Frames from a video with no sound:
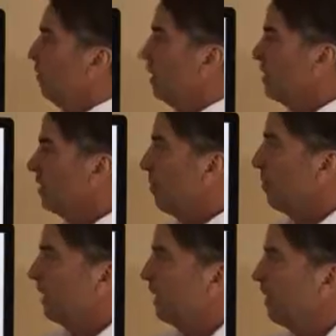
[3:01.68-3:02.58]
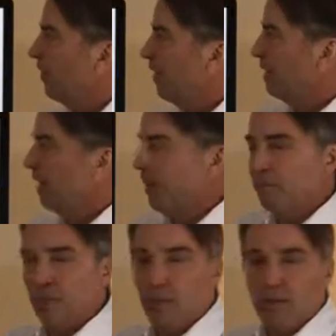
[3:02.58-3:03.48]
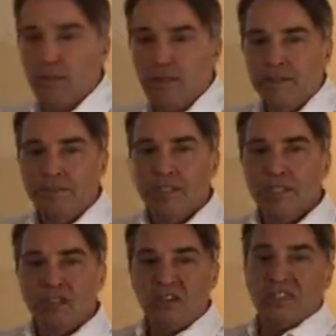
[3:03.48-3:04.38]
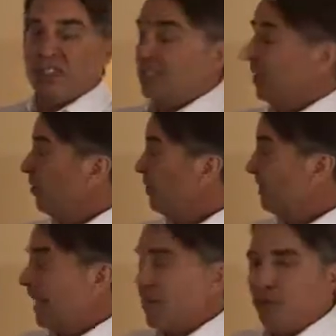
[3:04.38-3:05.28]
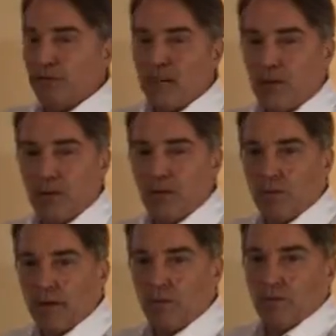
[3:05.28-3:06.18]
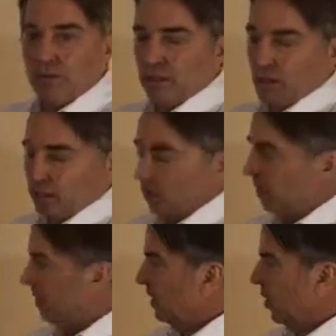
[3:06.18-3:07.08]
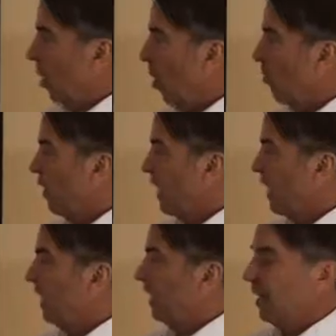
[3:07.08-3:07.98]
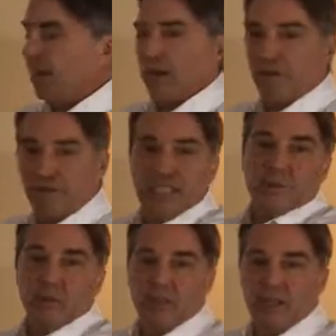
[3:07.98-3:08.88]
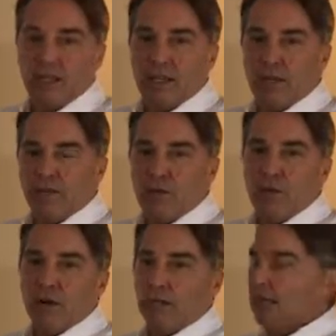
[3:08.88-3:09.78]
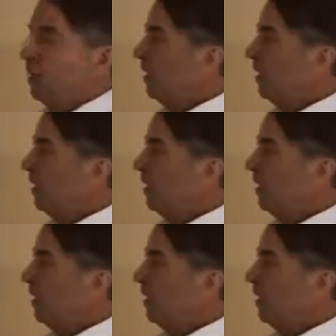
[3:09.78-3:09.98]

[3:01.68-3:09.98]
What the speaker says: plus the parking areas down below. So this is another example now where this is already feasible for